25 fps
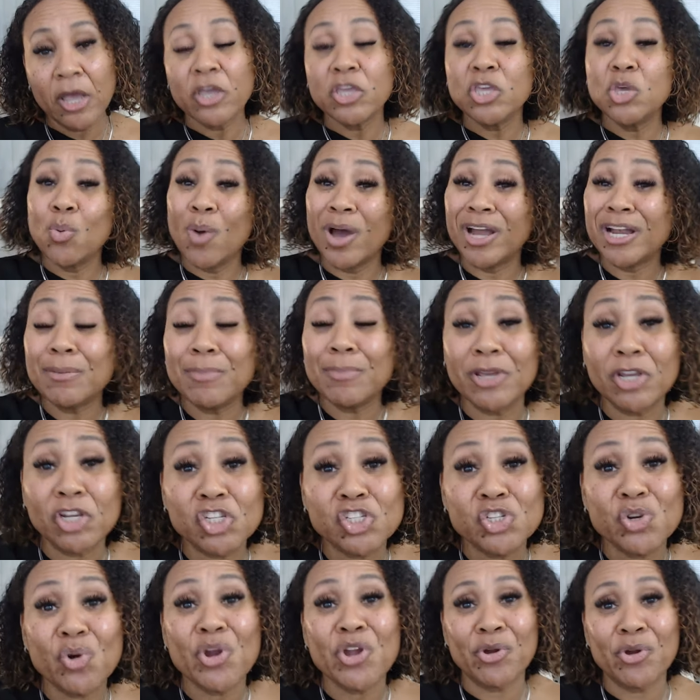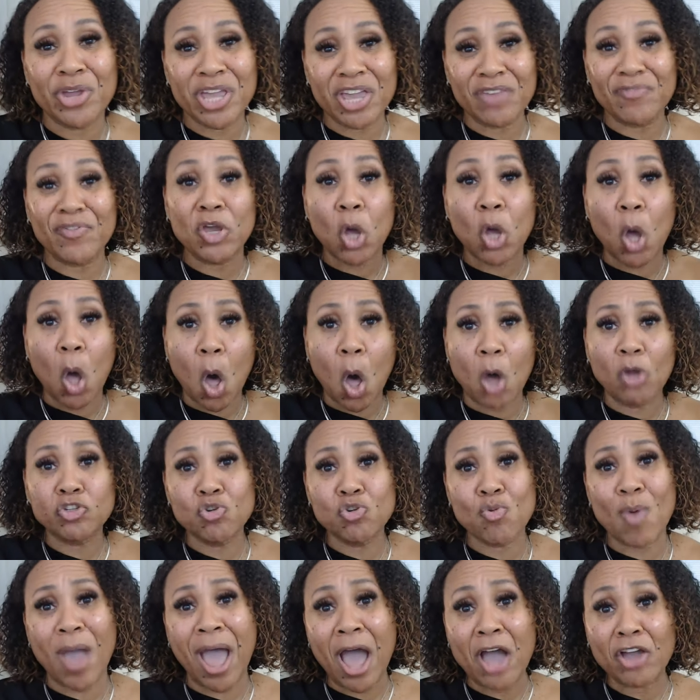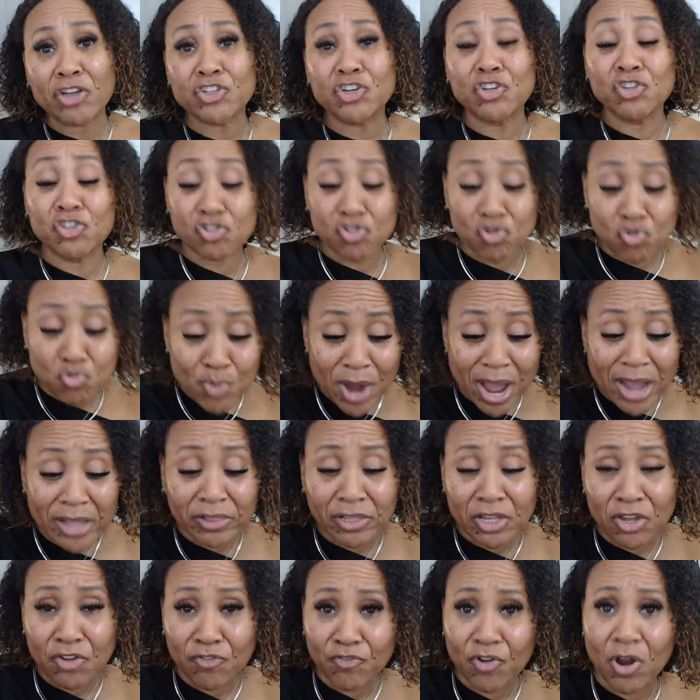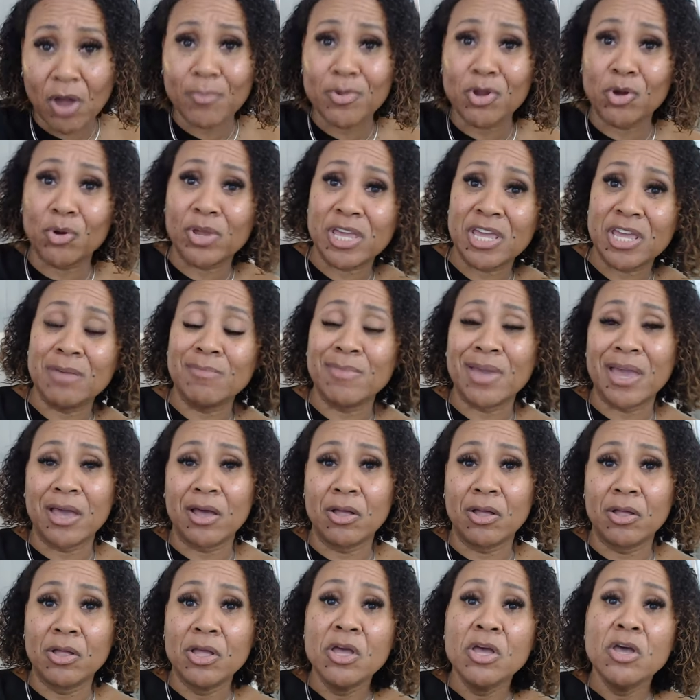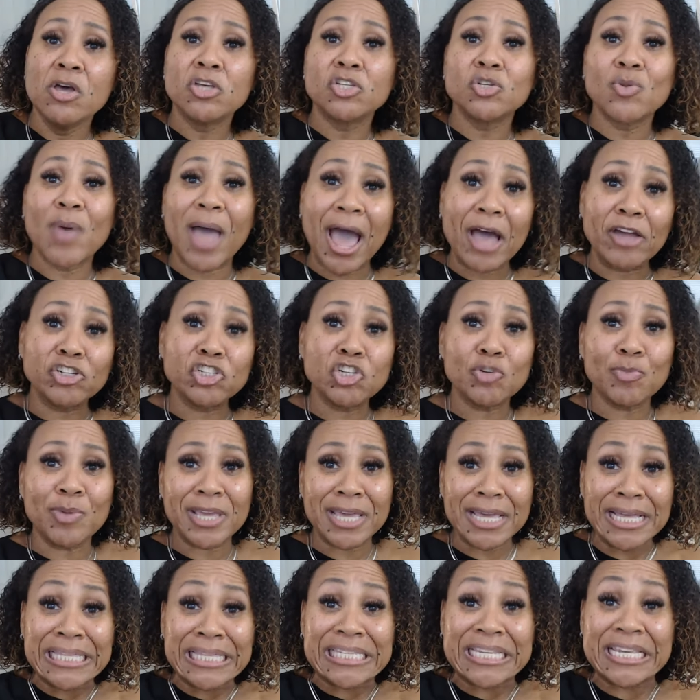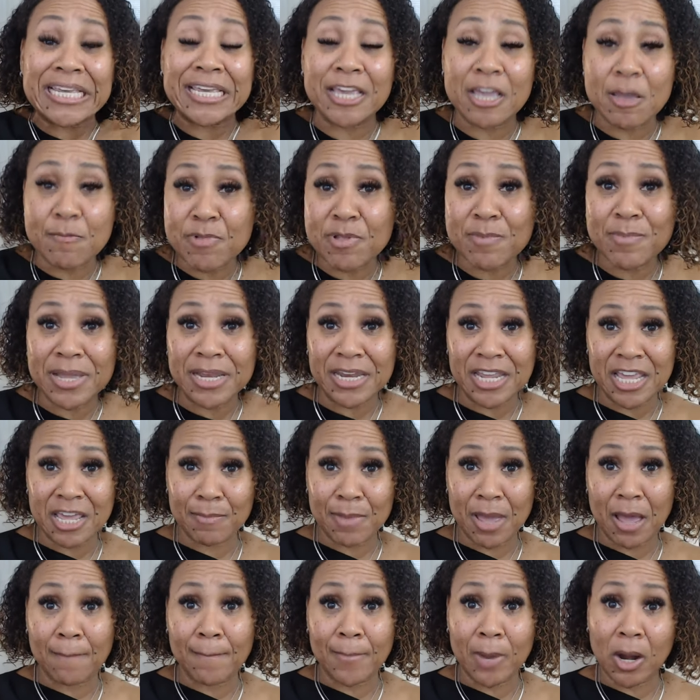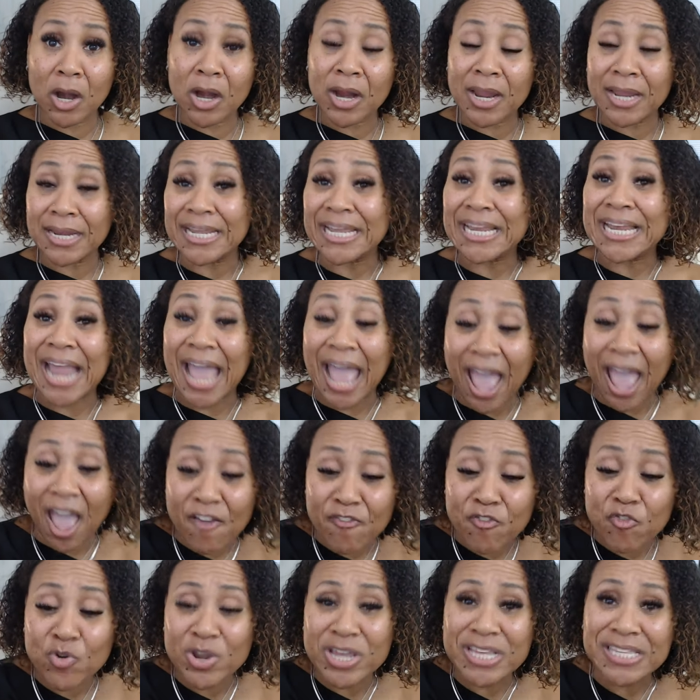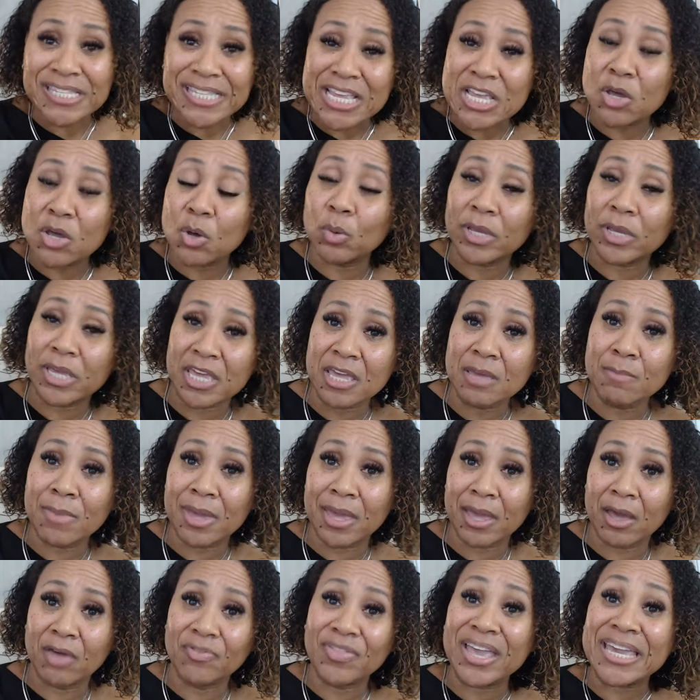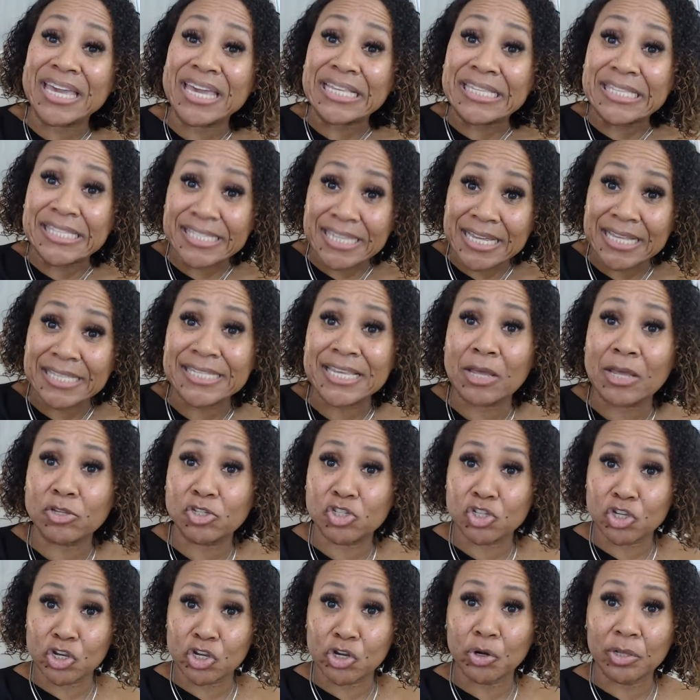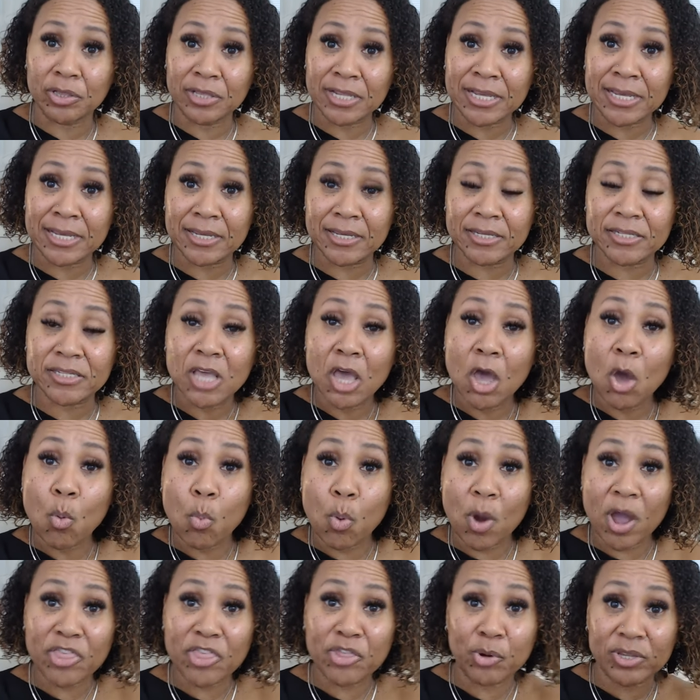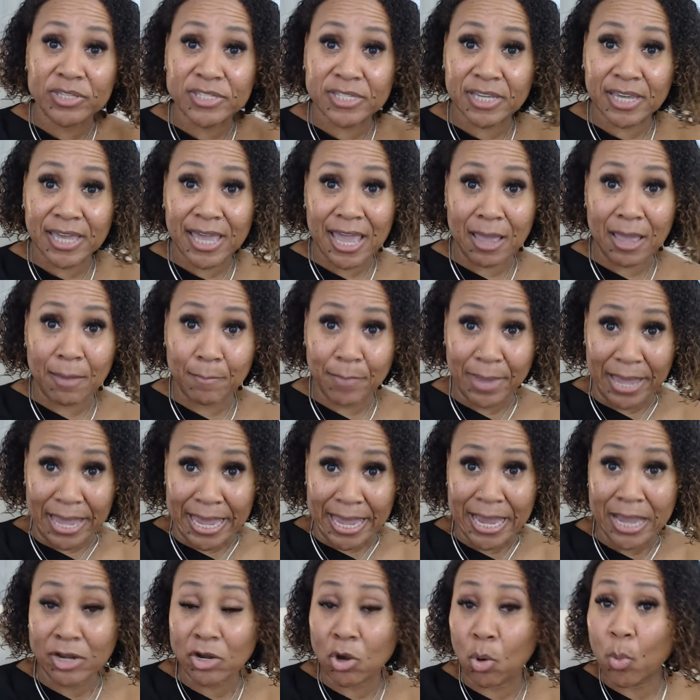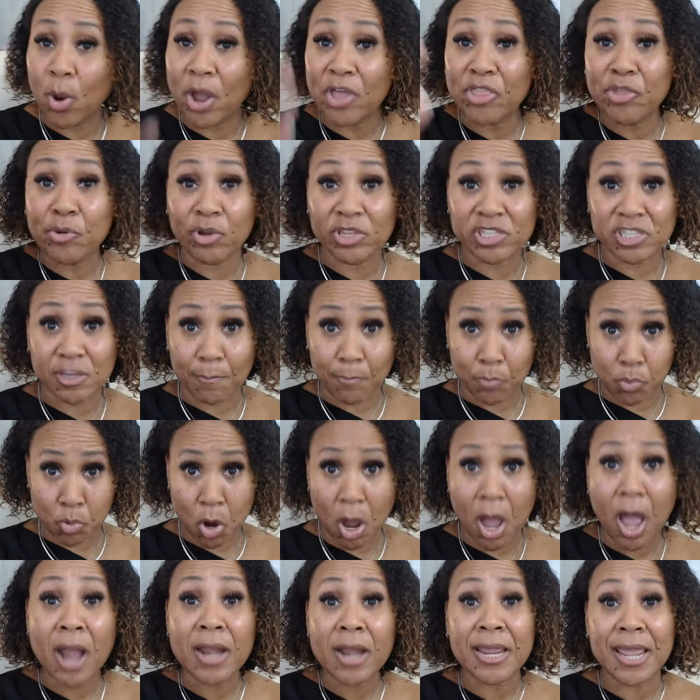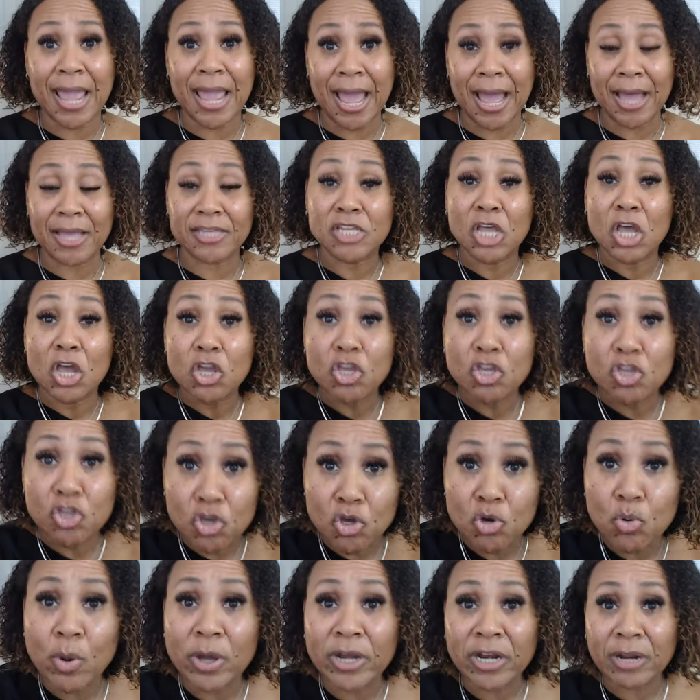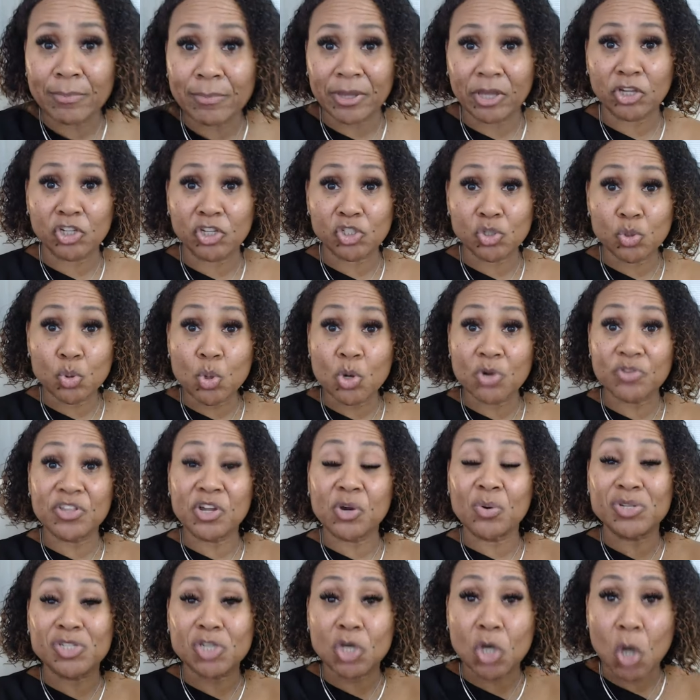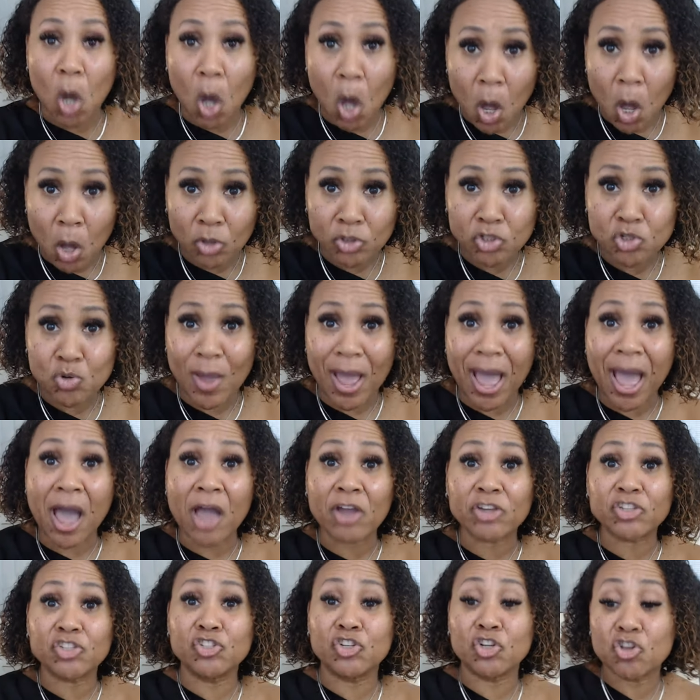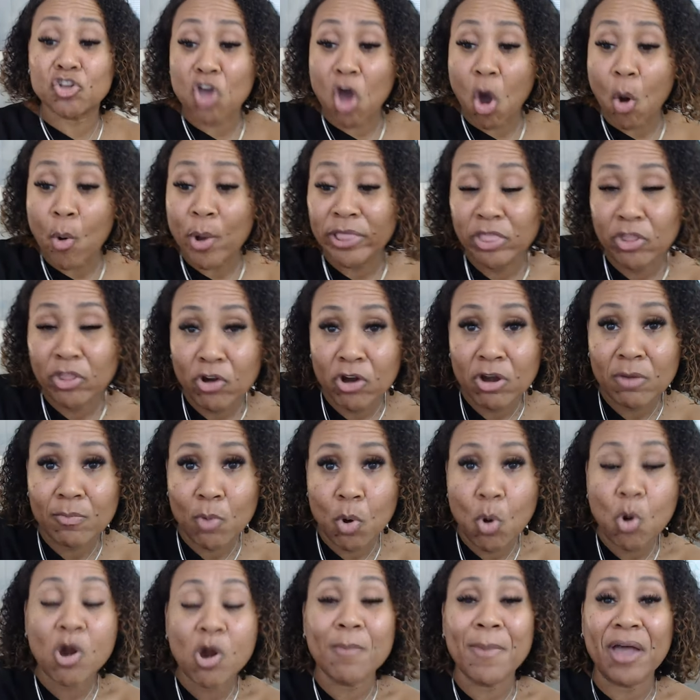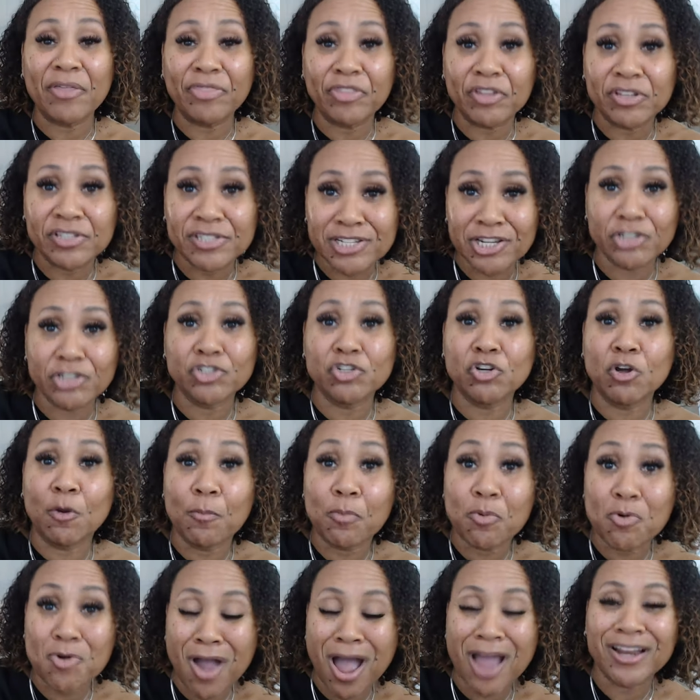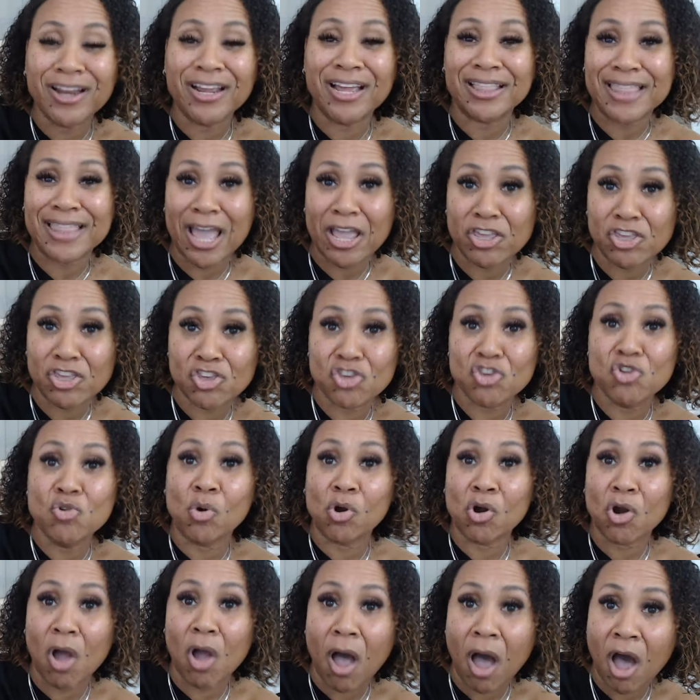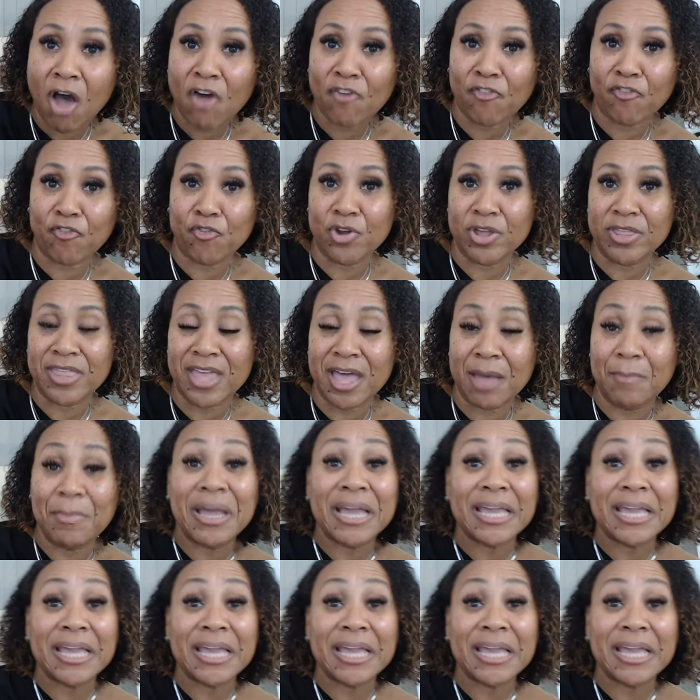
You want to make sure you're giving call to actions directly from your email. So as you begin to implement email marketing, every single email that gets sent out to your list, whether it's a campaign or whether it's a broadcast, you want to make sure there is a call to action to go and learn more about the digital product that you are offering them.